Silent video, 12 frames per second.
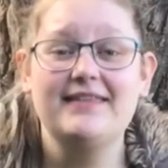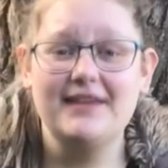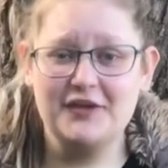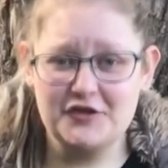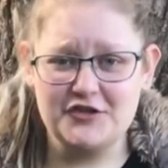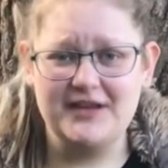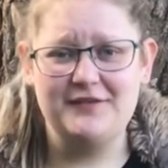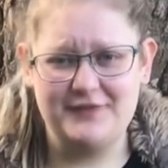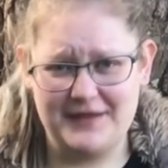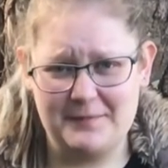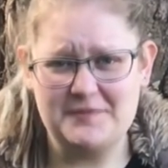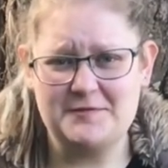Thank you Jenny
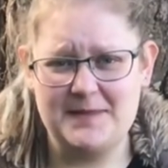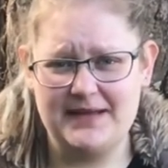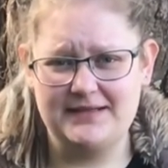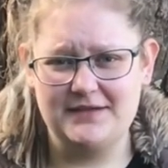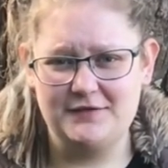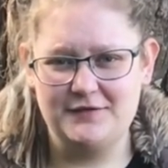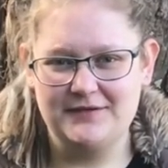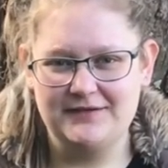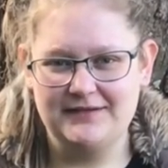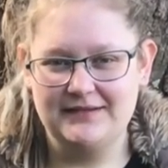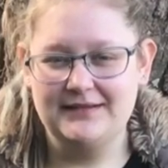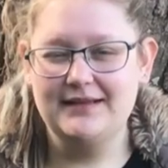for that perspective.
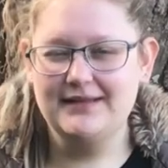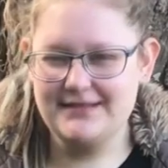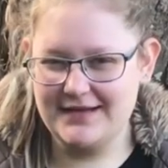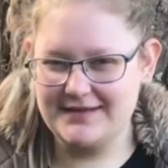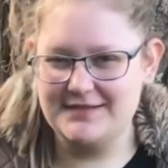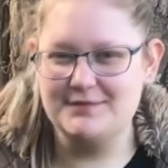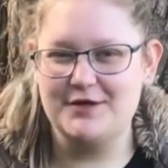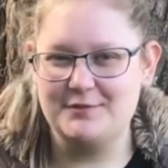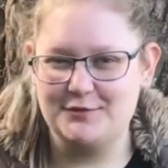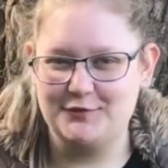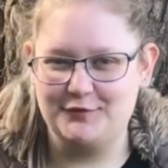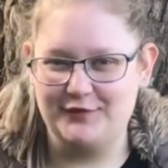Now let's take some
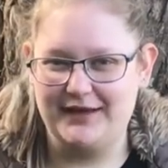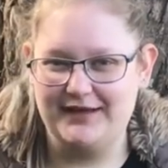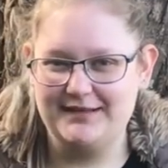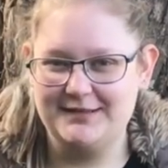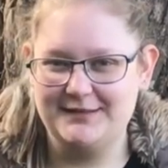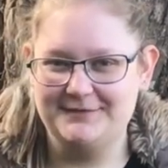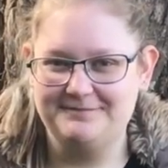time to reflect.